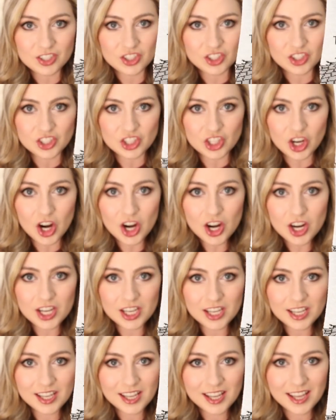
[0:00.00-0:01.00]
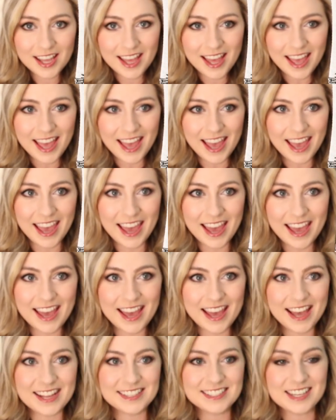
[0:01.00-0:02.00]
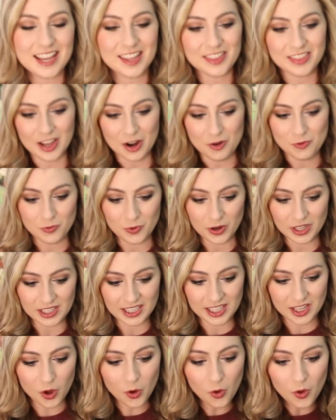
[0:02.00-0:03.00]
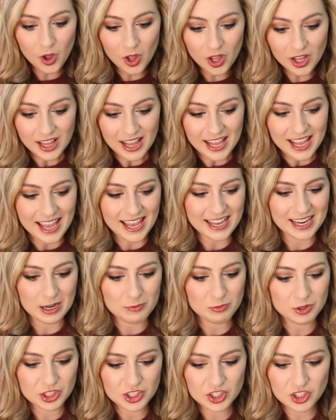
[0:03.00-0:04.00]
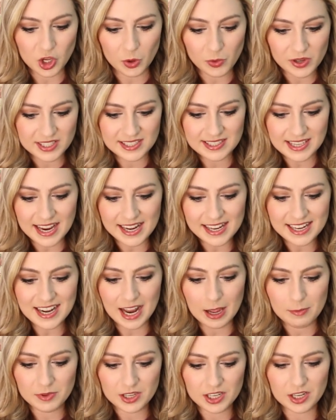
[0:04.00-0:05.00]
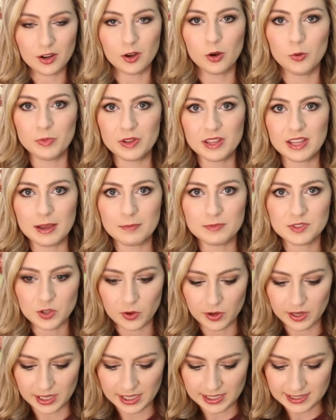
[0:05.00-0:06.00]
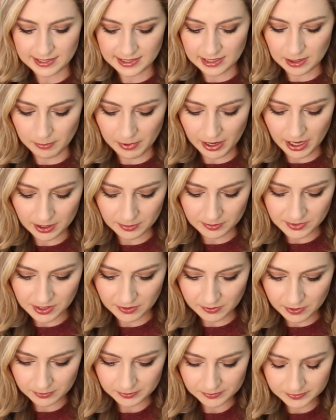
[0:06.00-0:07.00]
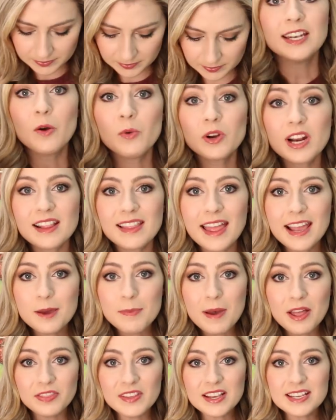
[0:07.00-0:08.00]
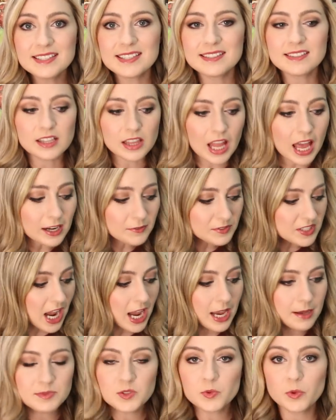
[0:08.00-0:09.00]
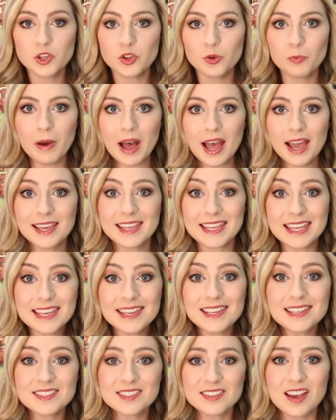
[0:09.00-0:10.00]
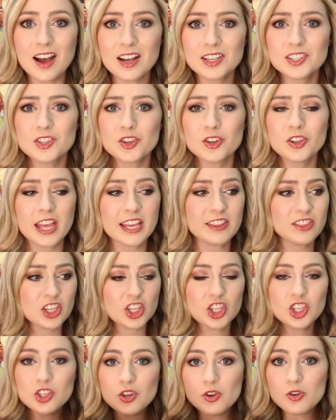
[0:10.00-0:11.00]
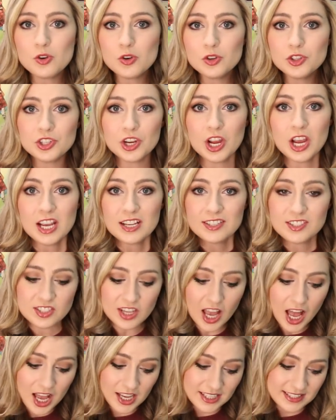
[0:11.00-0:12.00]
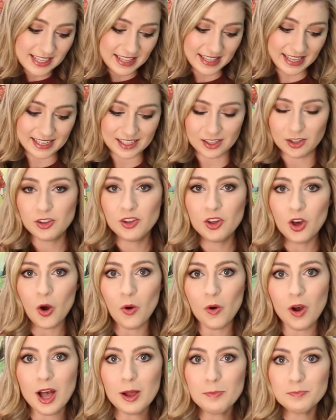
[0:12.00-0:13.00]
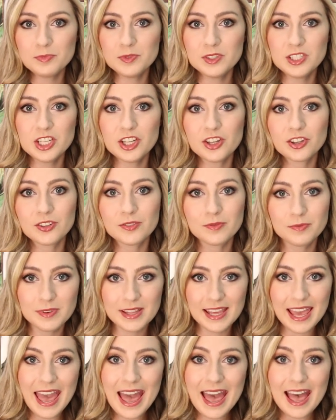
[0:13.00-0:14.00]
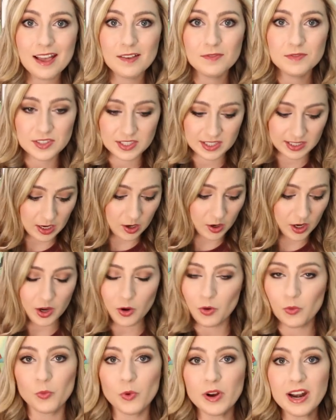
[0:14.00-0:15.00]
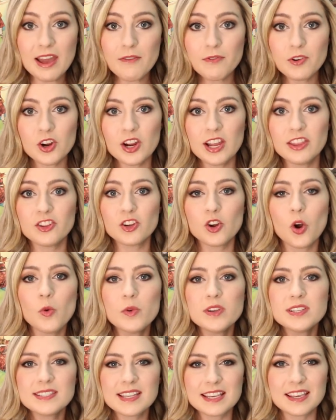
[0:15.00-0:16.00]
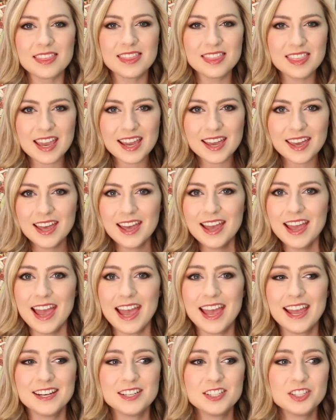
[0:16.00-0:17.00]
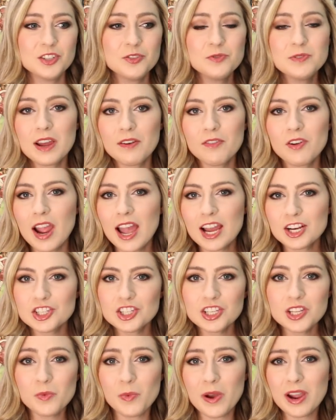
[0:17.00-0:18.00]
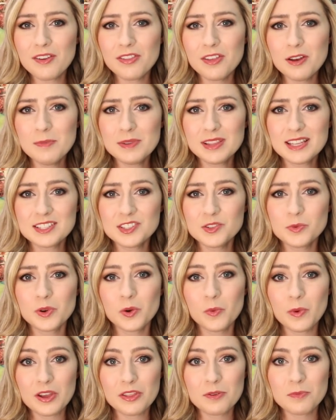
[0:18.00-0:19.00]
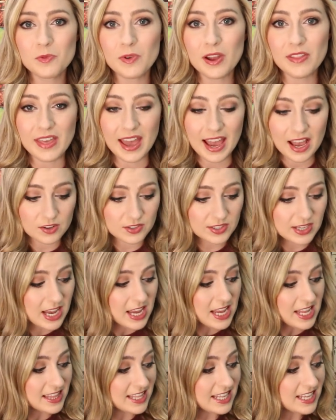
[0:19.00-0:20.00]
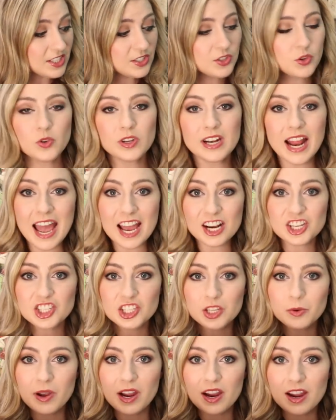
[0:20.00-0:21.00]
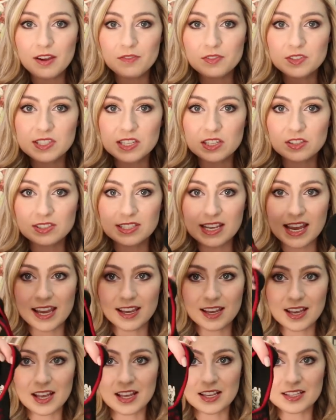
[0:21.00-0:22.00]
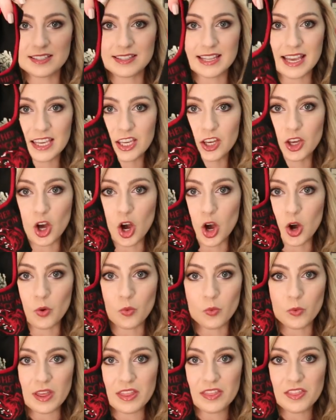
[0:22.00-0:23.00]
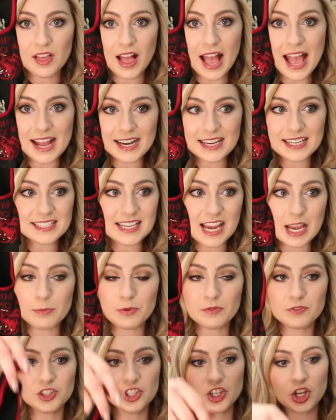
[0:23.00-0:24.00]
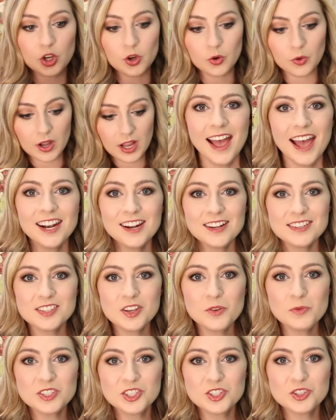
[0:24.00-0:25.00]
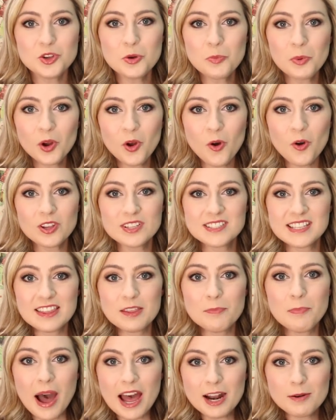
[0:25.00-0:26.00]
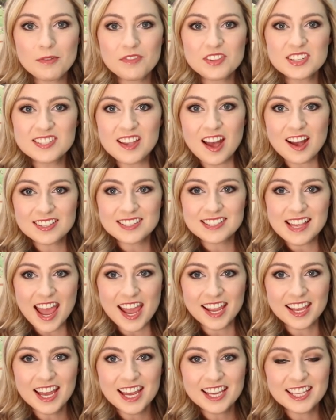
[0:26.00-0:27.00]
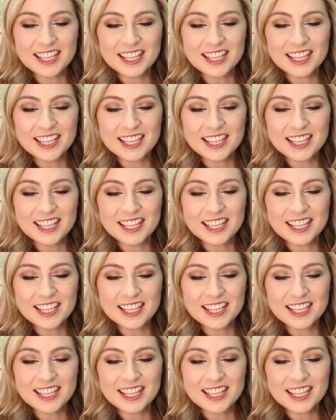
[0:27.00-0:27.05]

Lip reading: Stark, and they're really cool, and I'm just so excited. I'm gonna open them so you can see the bottoms of them. Now, what I like about these is a lot of times when you buy geeky socks, they're like the huge socks that like go up to your calves or whatever, and they're always like thick, and you never actually wear them unless you wanna wear them around the house. These you could actually wear every single day because they could go with any type of shoe. And also, what's super cool is that the bottom of the socks say